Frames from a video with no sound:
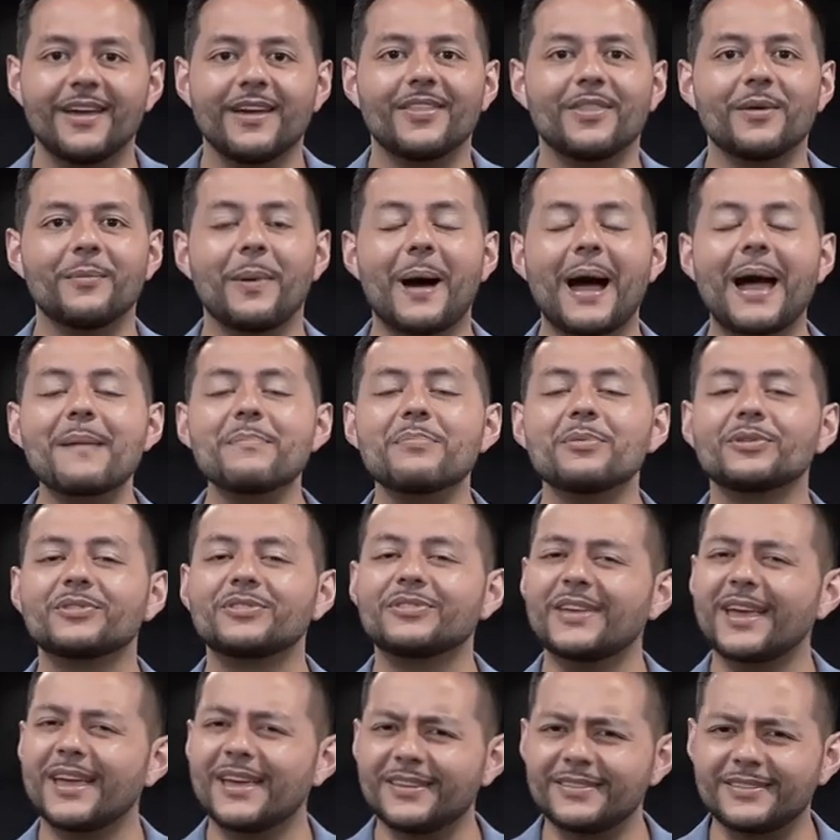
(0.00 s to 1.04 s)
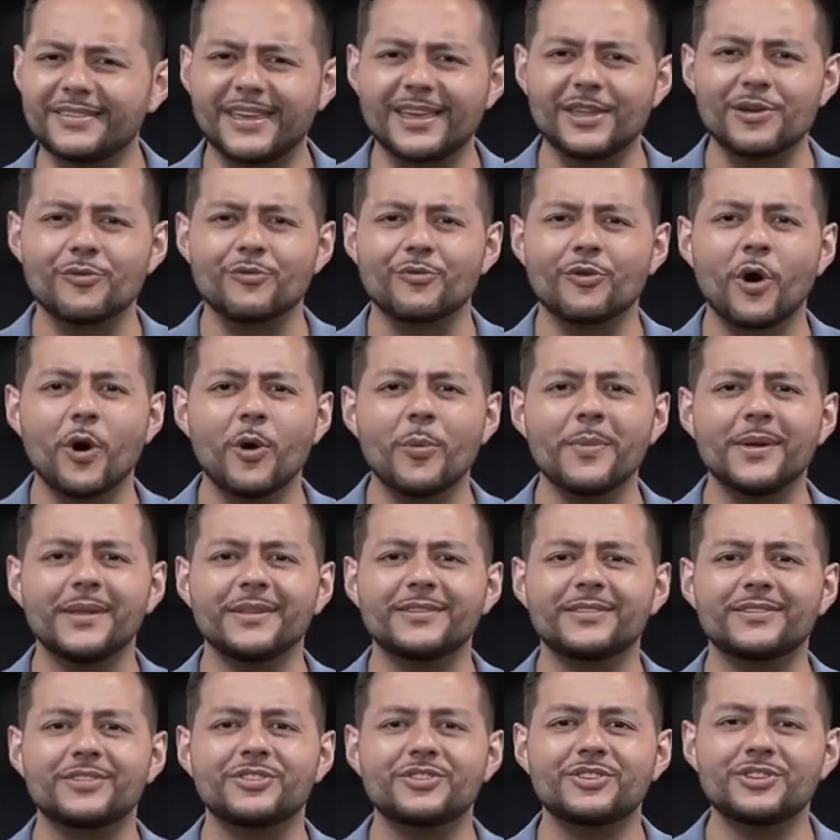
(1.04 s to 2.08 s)
The Bible says in
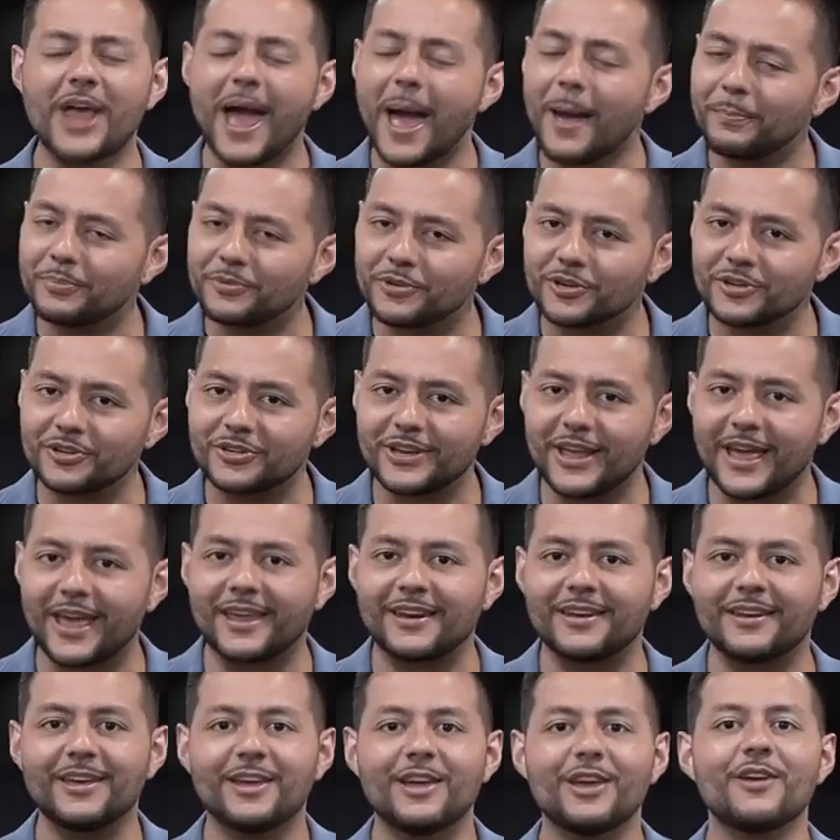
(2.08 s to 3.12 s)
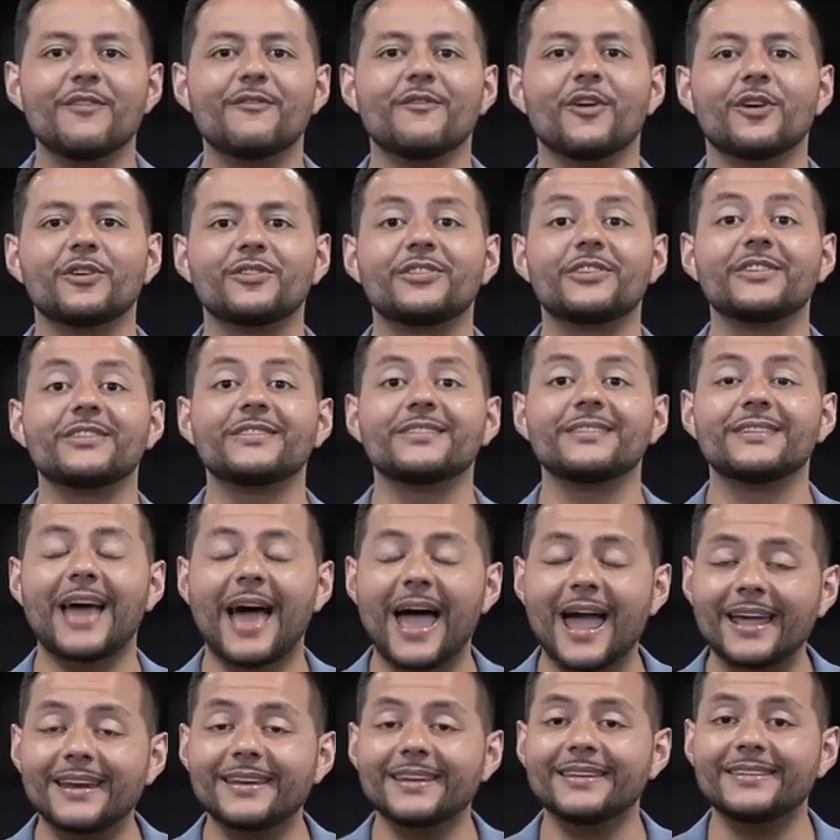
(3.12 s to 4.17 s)
Romans chapter 10, verses
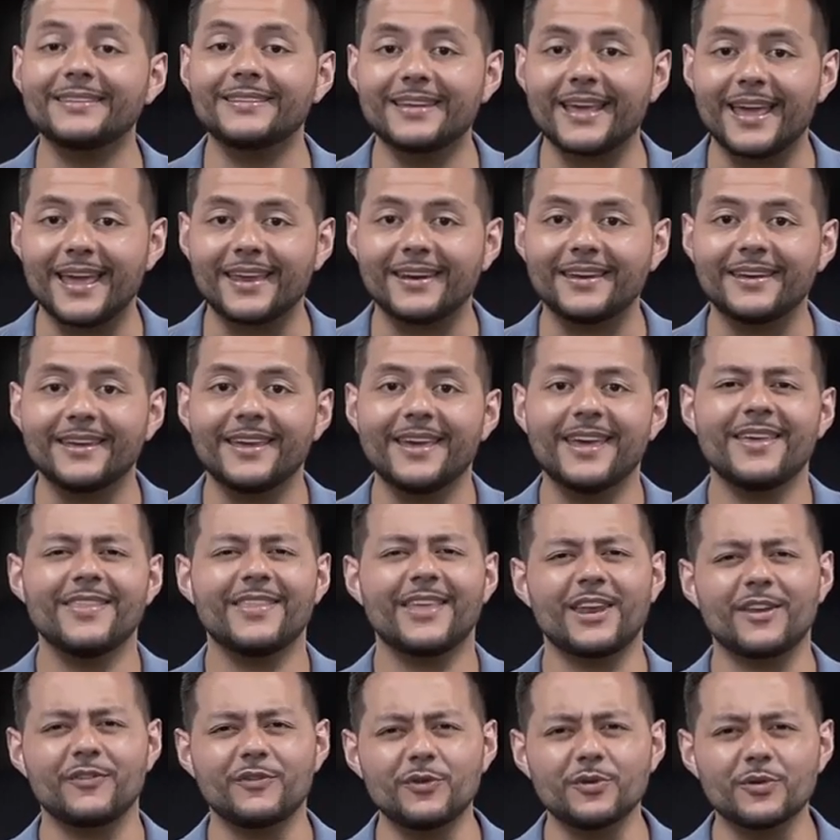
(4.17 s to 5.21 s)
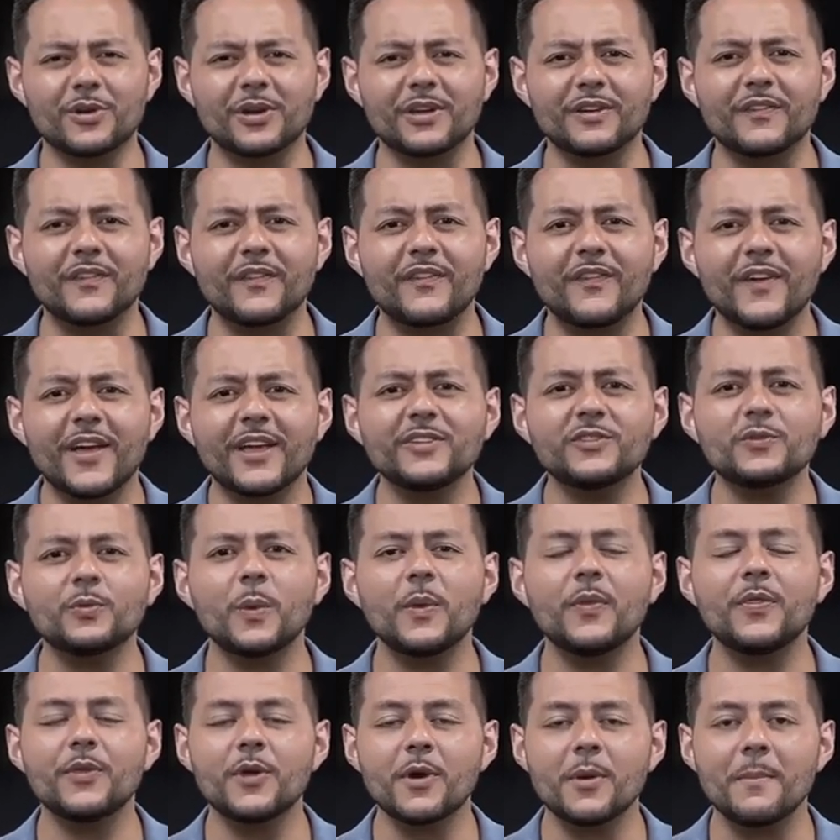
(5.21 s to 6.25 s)
9 and 10, that if you confess
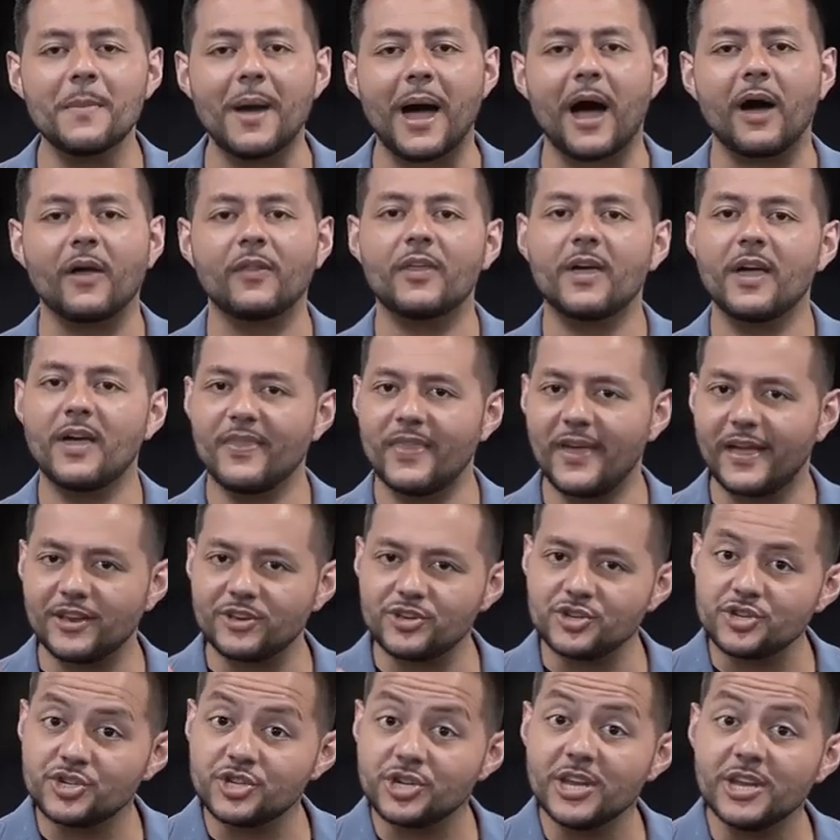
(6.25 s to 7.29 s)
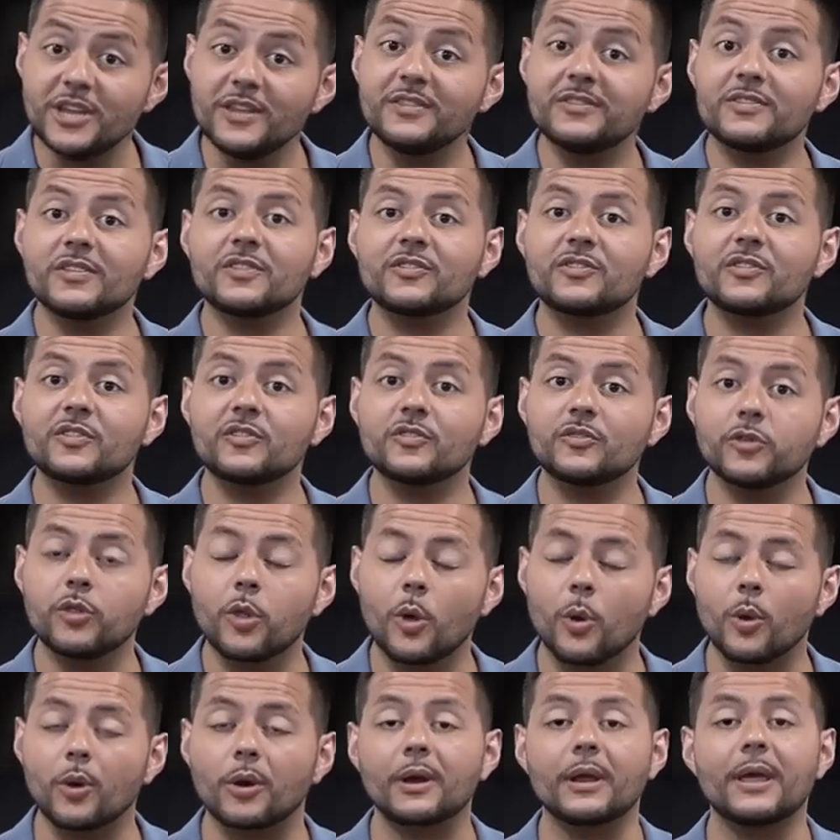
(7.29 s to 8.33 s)
with your mouth that Jesus is
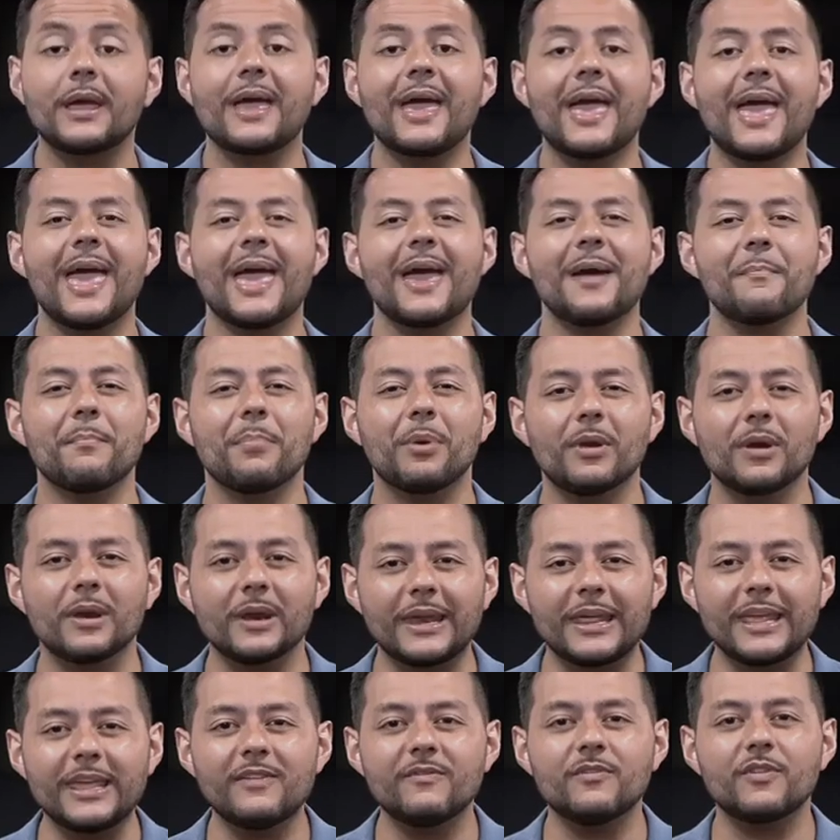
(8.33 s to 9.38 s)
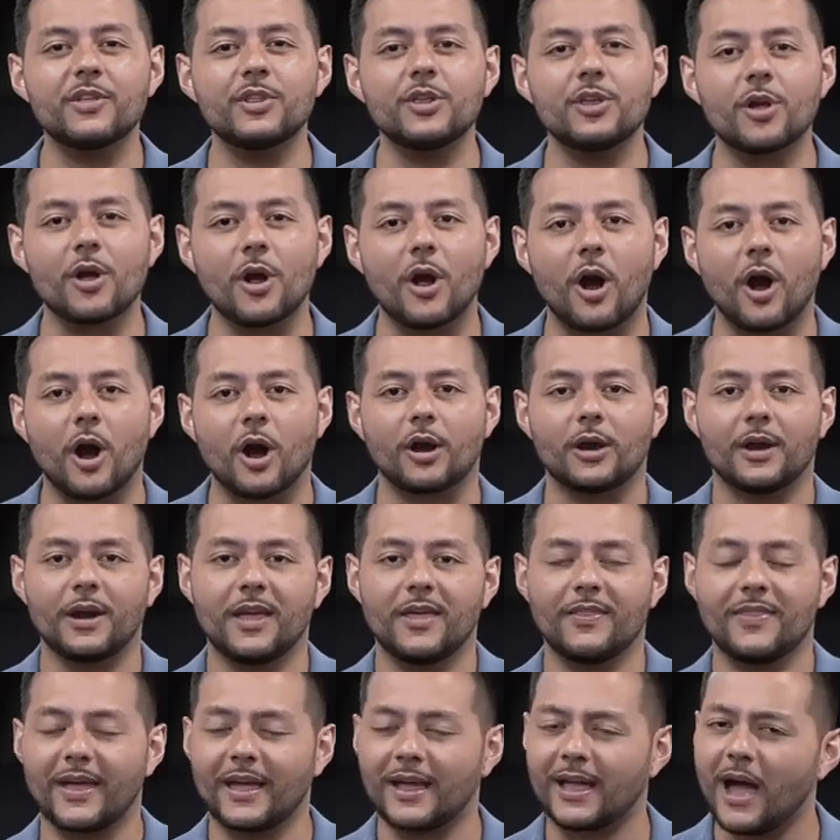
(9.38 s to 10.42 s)
Lord and believe in your heart
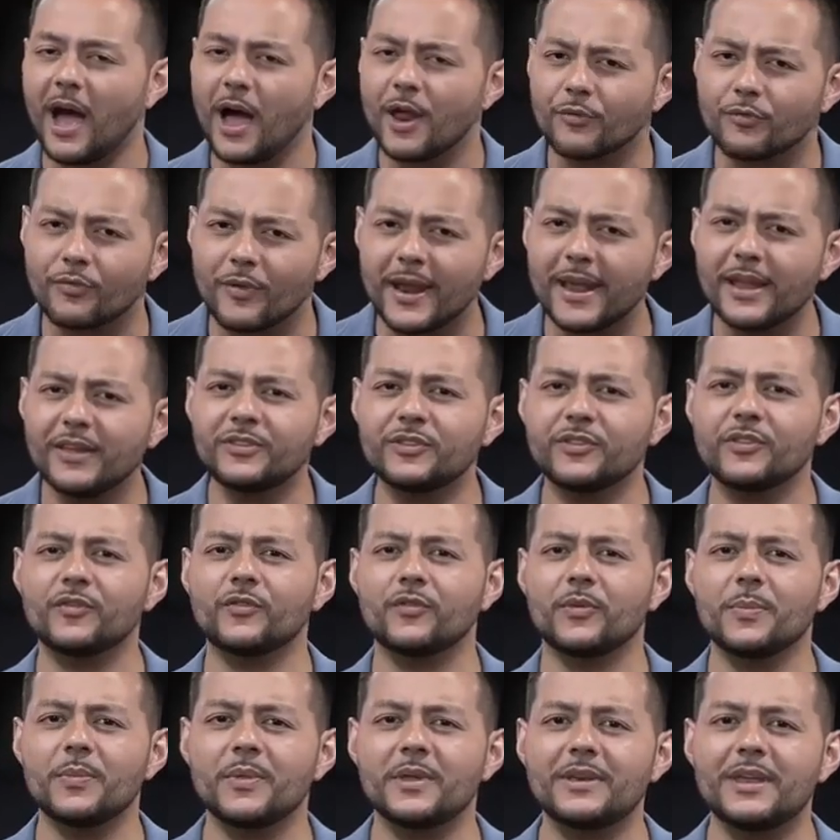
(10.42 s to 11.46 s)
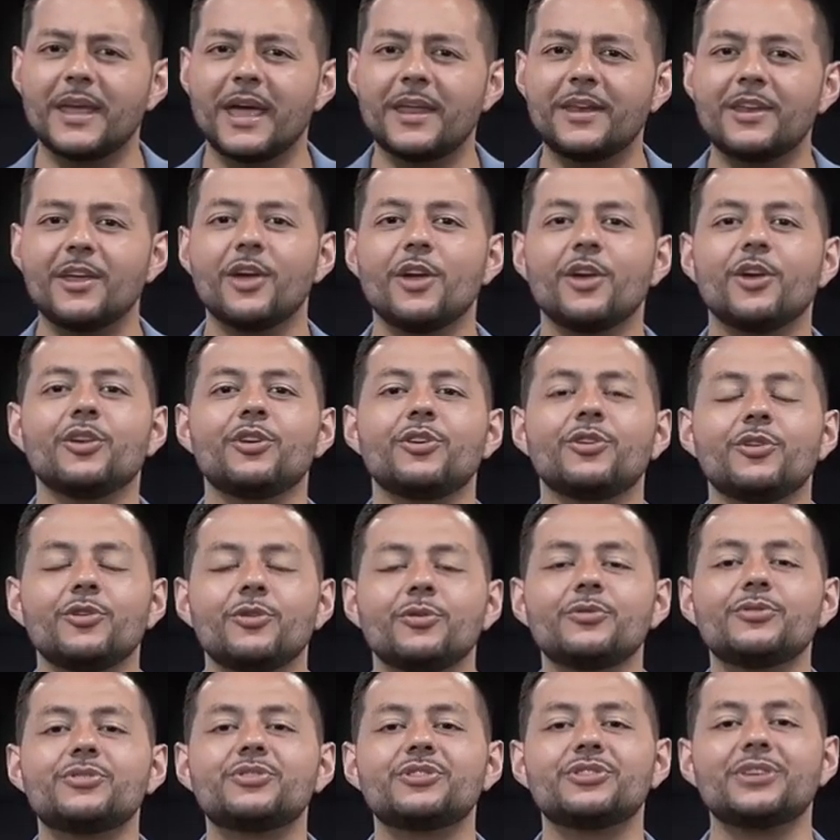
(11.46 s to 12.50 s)
that God raised him from the dead,
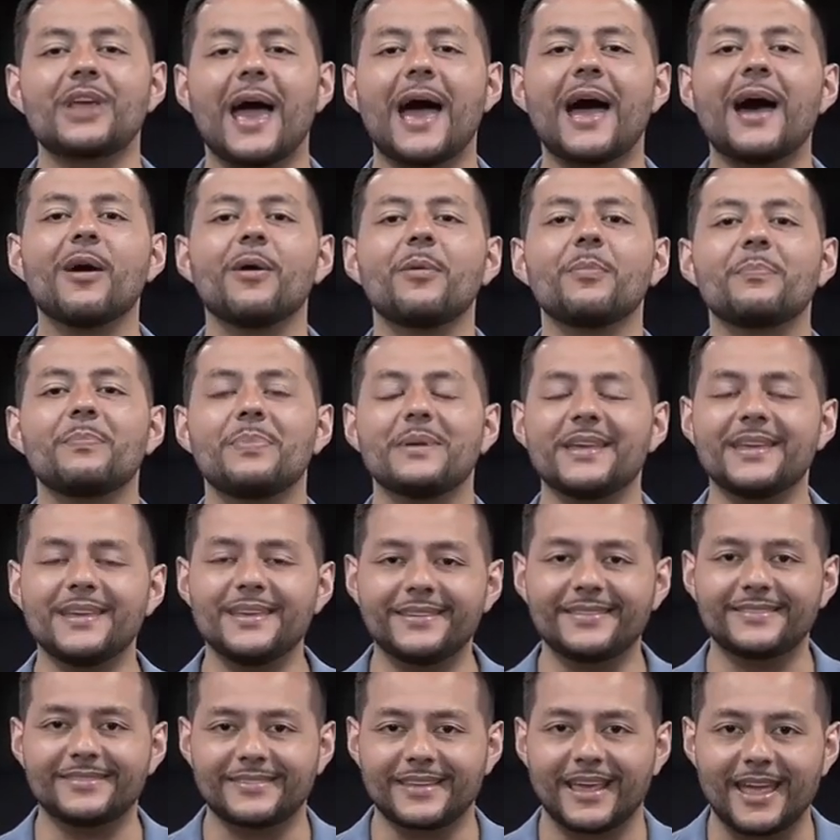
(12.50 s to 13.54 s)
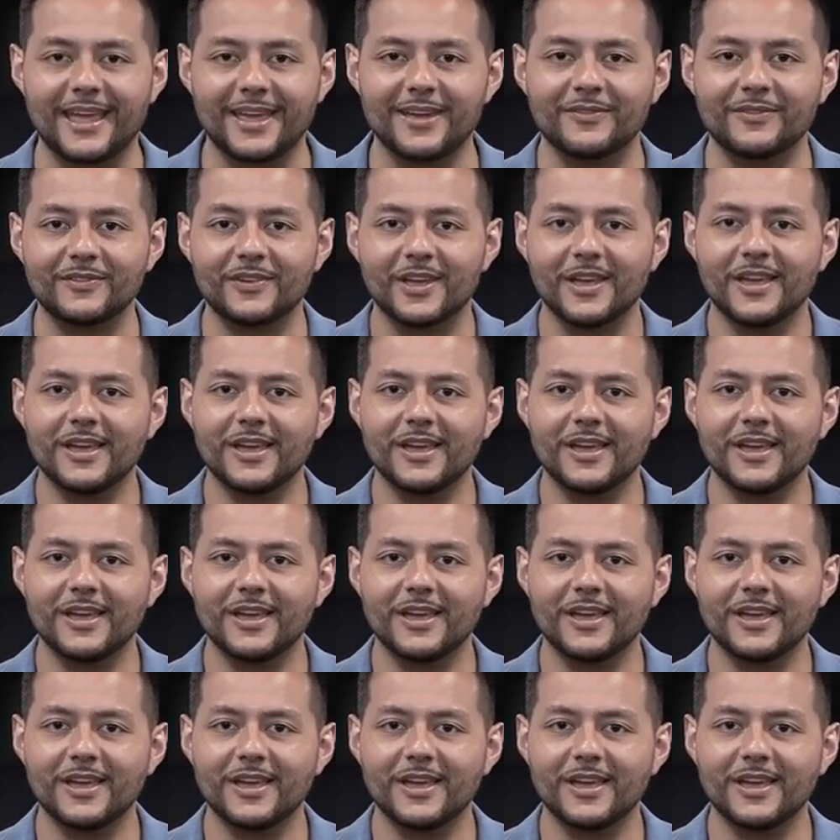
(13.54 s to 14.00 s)
you shall be saved.